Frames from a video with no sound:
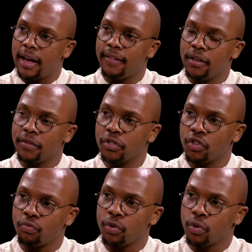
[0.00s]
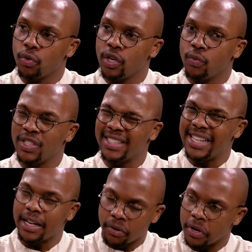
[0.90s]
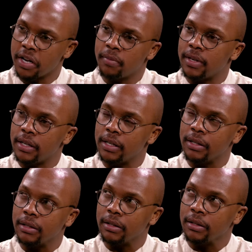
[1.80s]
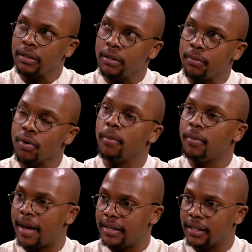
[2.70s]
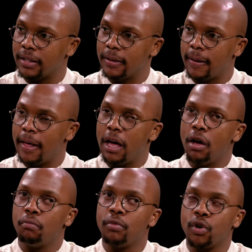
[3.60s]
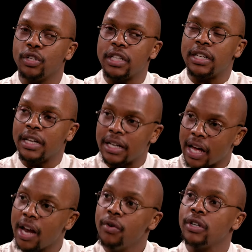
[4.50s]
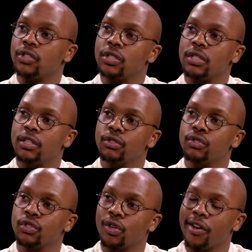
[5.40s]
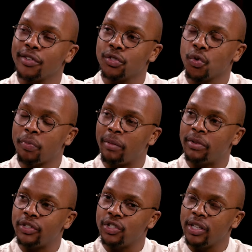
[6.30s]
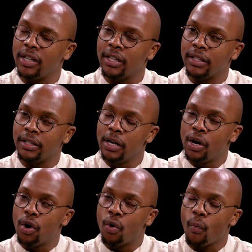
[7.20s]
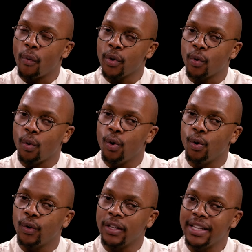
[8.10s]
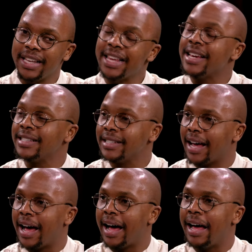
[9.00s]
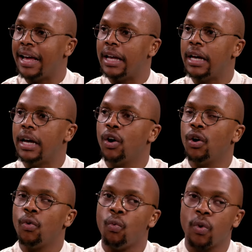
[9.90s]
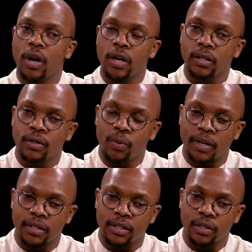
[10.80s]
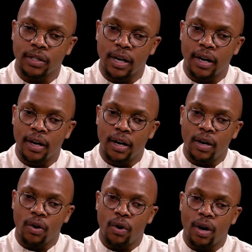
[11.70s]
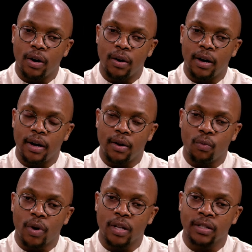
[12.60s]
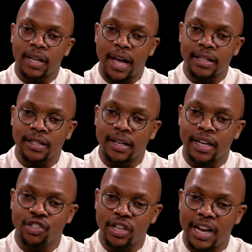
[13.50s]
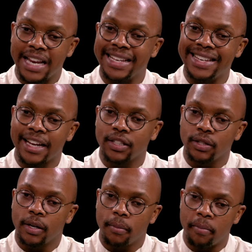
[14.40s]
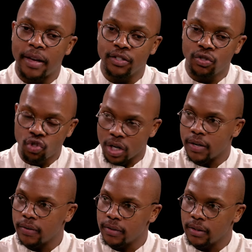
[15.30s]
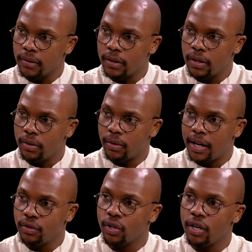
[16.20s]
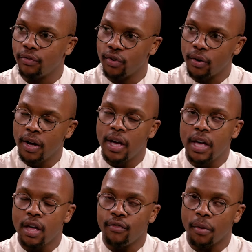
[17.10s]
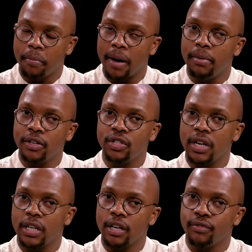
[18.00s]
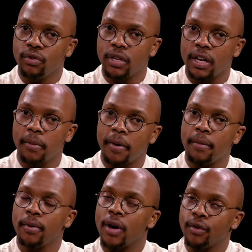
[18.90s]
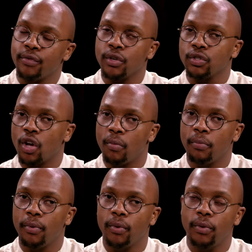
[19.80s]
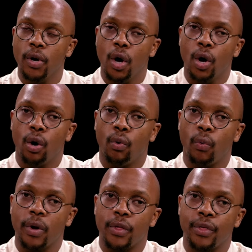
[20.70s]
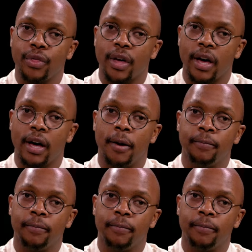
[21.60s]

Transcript: at the University of Pretoria was incredibly problematic because it encouraged scholars to publish in what we call ESI, World, what is it, uh, mm uh, uh mm-hmm, mm-hmm. World Science Citation Index-based right, right, journals, right? right so mm if mm-hmm. you're if you're publishing, if you get a paper out, for example, with uh,